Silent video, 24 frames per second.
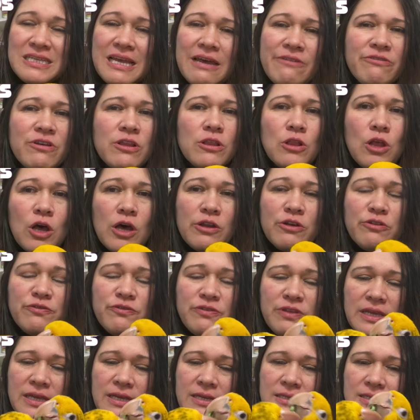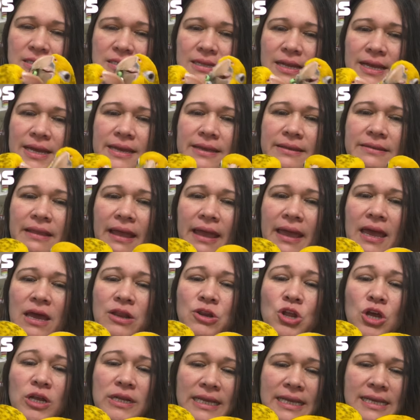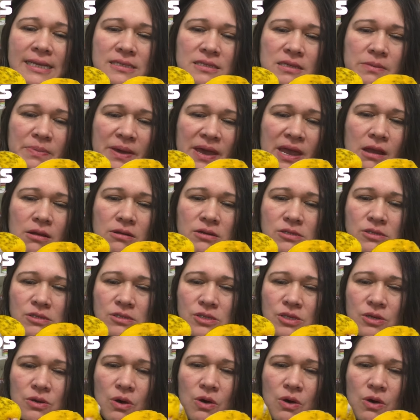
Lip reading: have a lot of needs. Like, they are not easy parrots to